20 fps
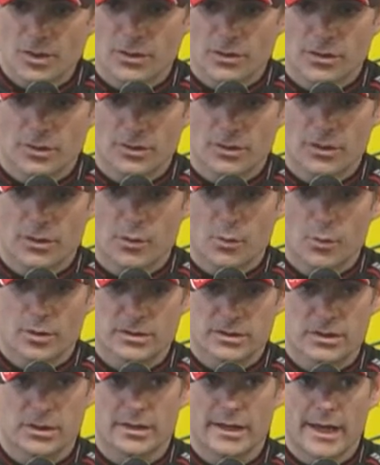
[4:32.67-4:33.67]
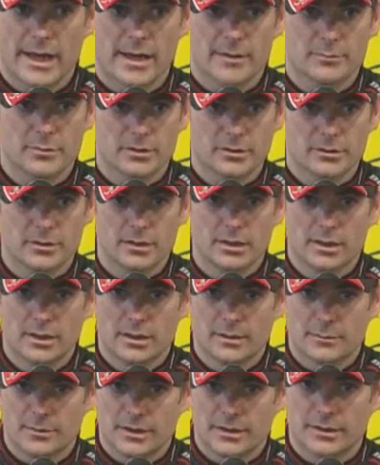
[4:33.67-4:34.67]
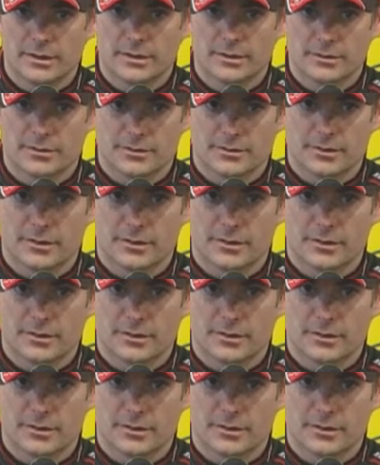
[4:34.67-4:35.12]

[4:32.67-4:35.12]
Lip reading: what's going to happen, because